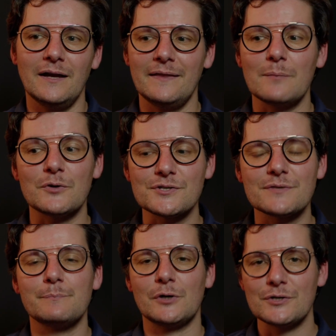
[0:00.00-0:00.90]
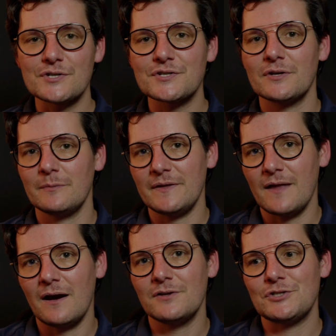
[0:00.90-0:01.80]
And the producer is going to be
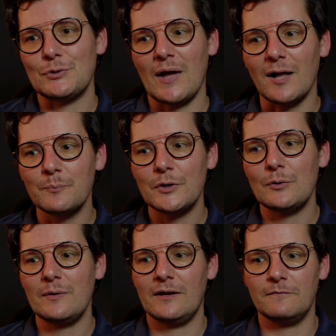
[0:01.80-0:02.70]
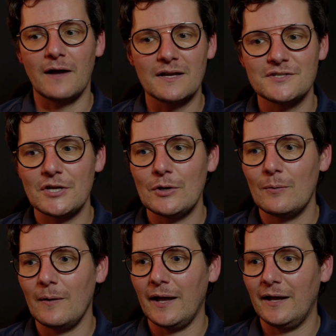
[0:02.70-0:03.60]
there to help you and advise
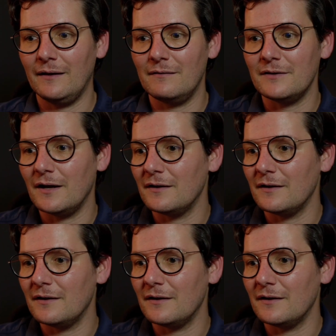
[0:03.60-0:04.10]
you, and